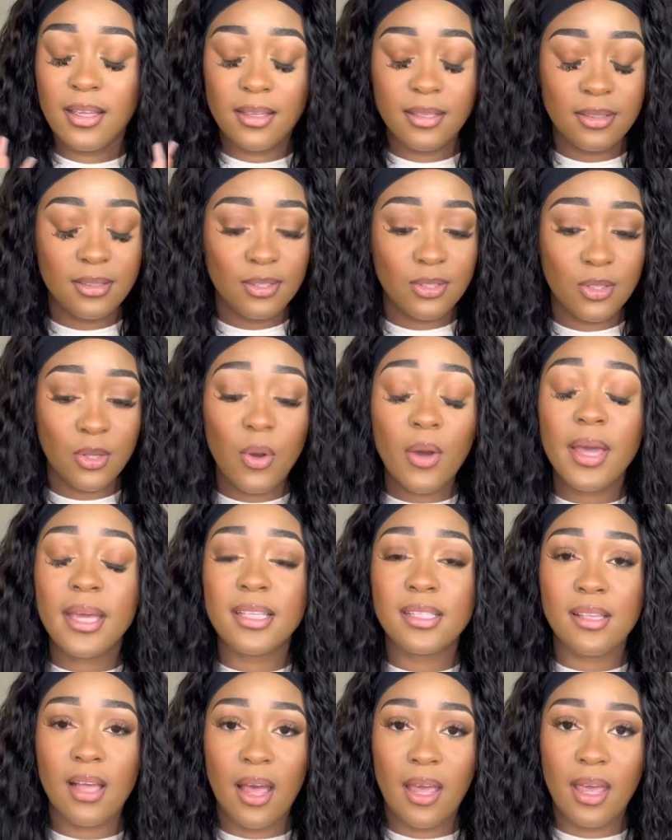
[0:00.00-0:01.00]
so
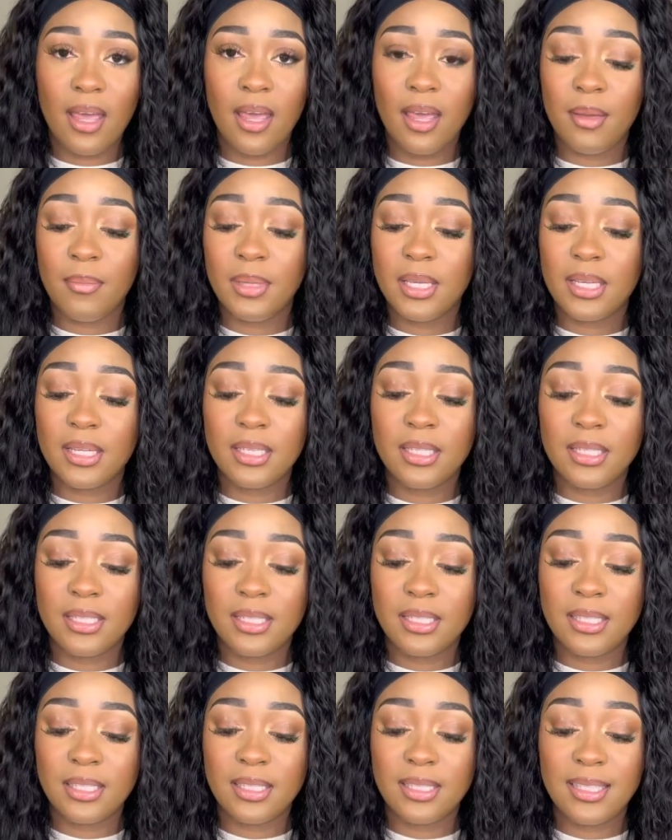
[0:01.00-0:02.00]
excited
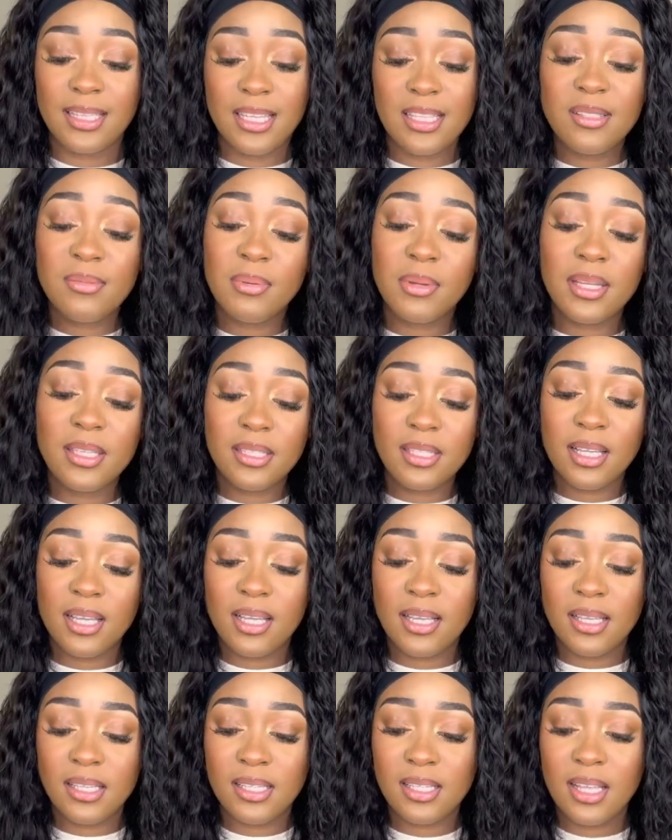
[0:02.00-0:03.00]
because these
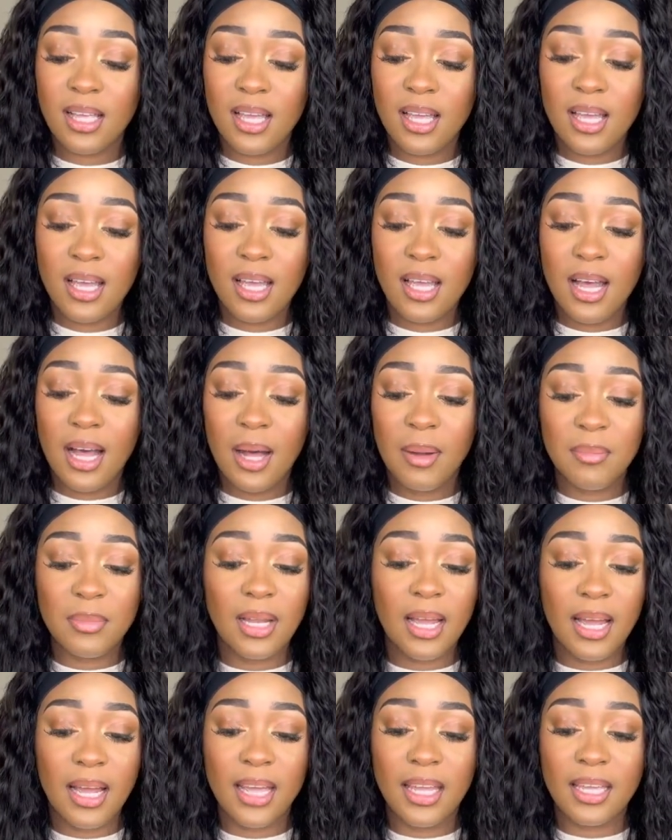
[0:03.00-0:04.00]
pieces, I'm
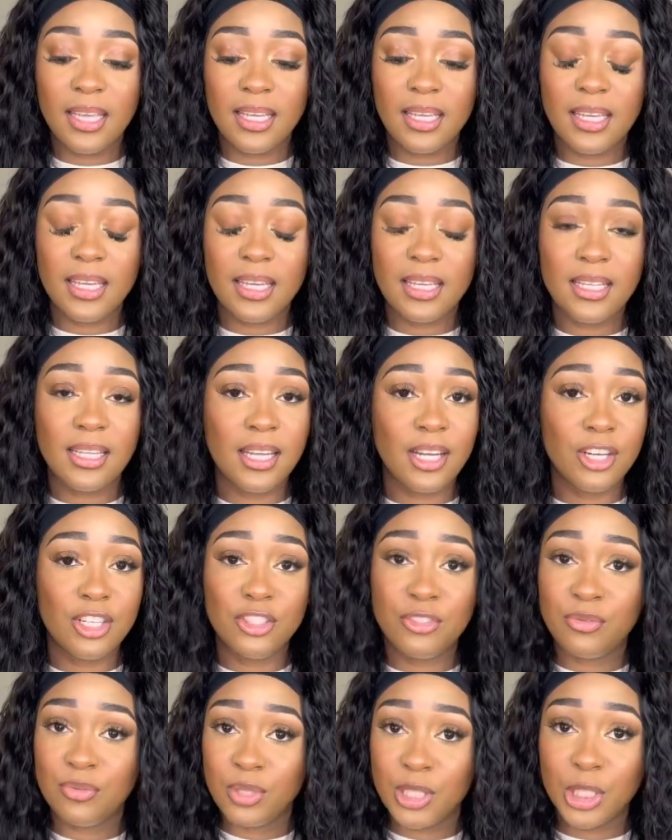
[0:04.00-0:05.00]
like, they're
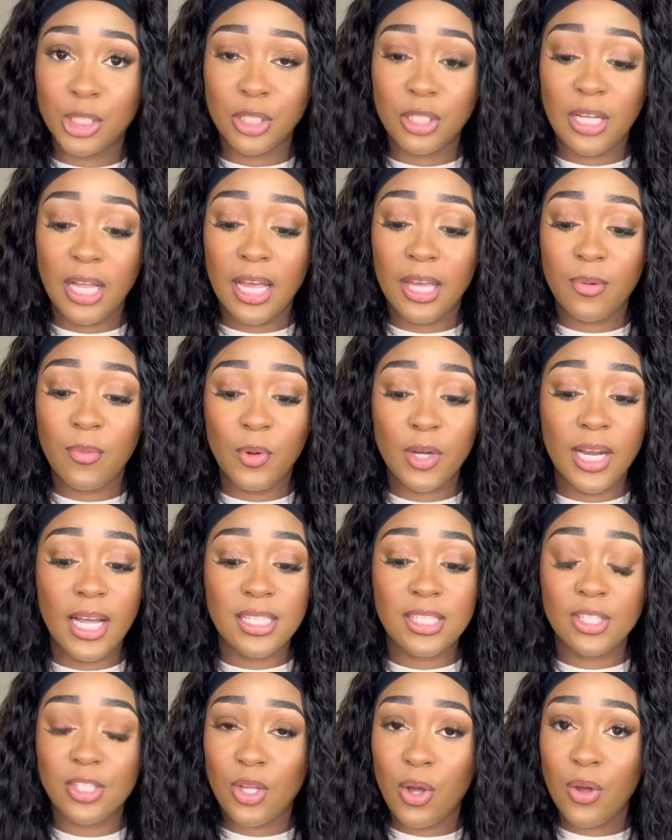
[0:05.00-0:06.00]
unreal. Like, when I
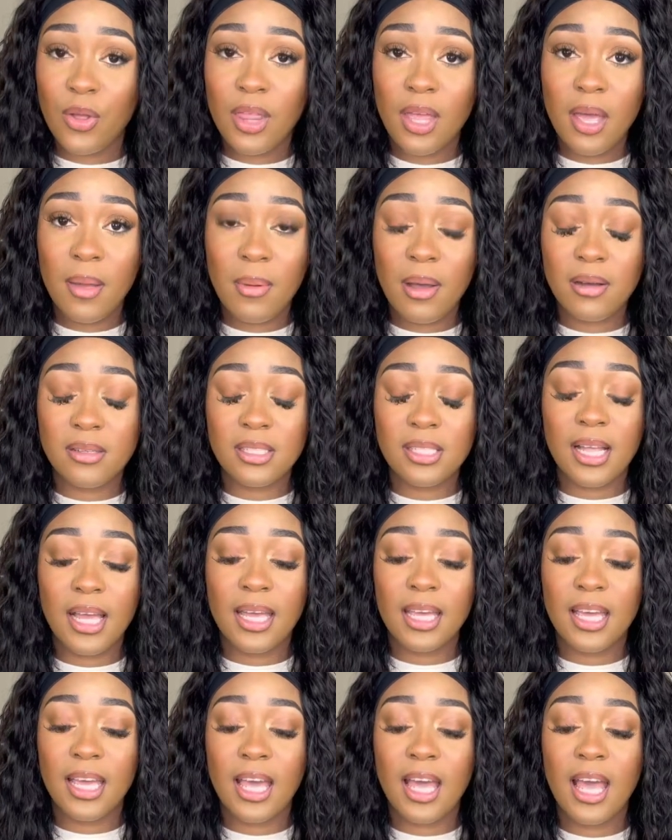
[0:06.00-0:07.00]
saw them, I was
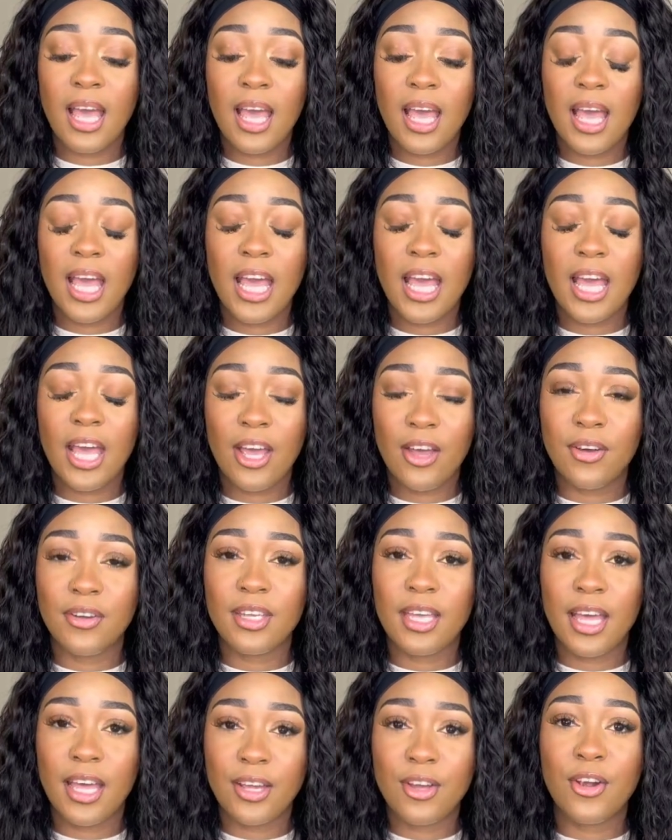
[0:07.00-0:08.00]
like, hell
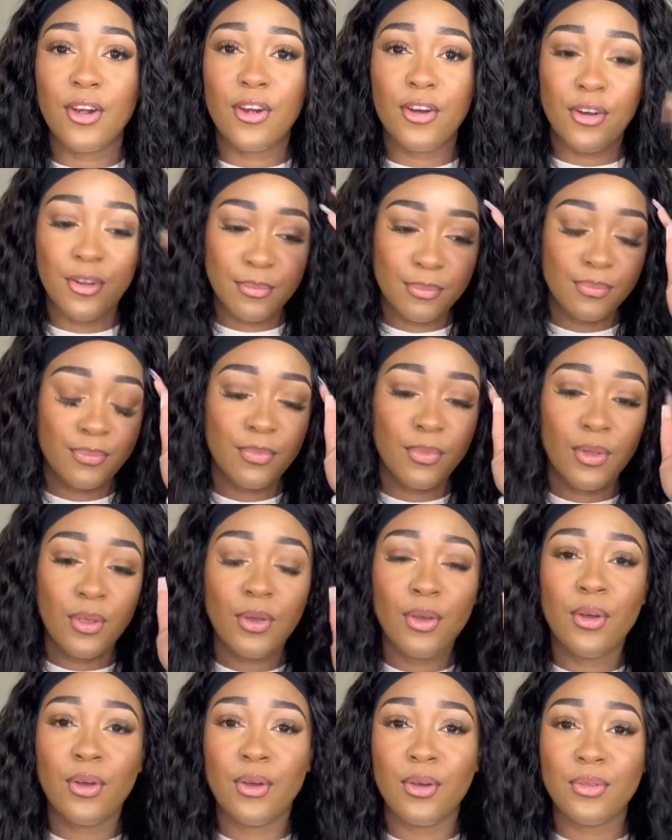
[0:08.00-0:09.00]
yeah, girl.
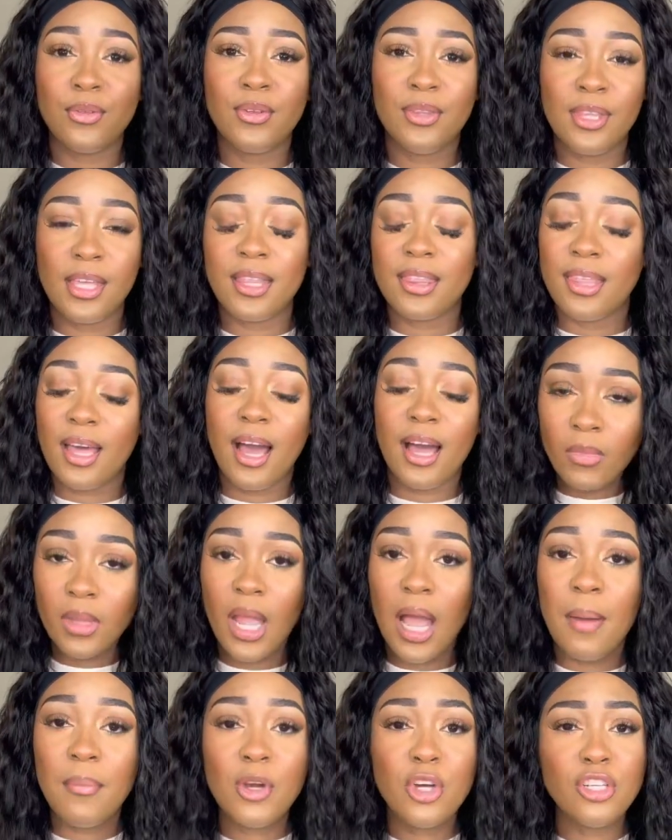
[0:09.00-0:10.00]
You did that.
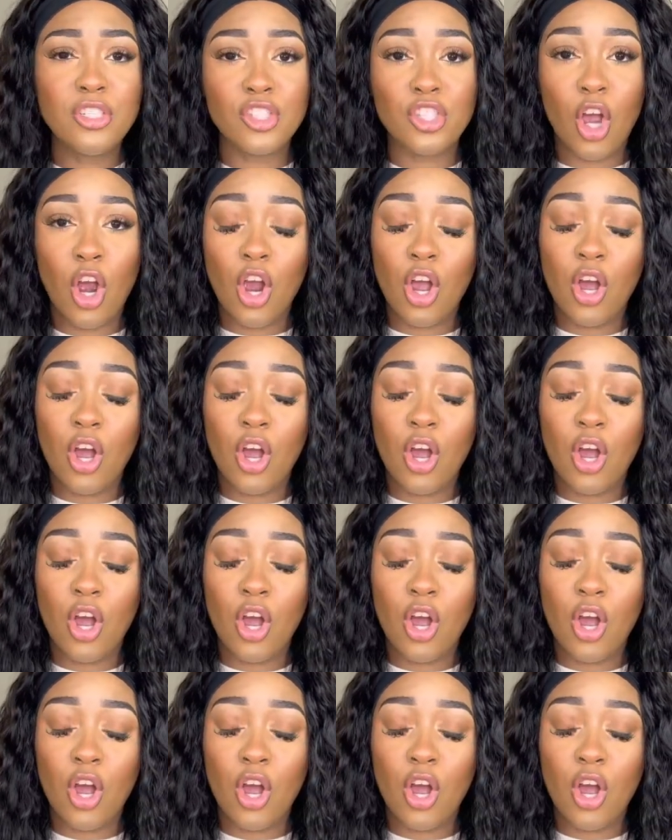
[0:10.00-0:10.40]
I'm gonna start